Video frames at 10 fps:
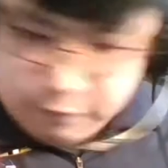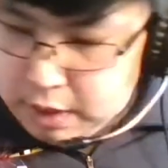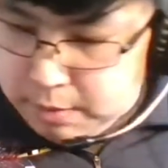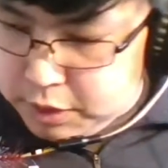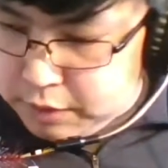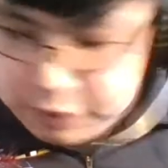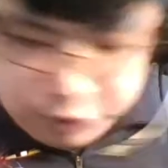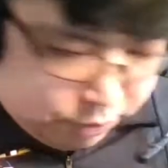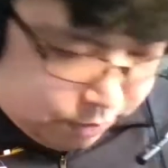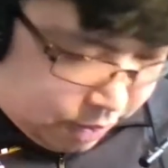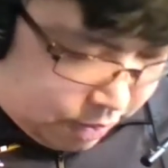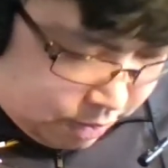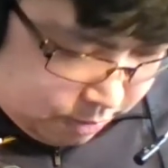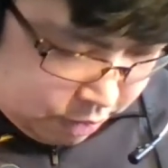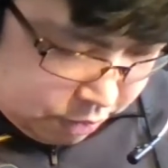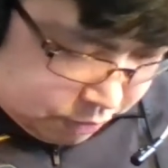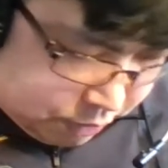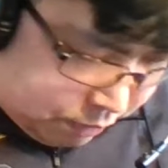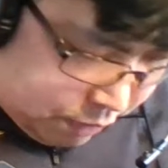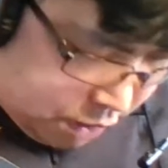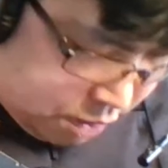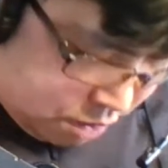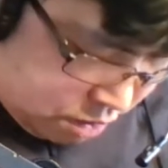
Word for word: fibers of each, but I think I'm going to use 3.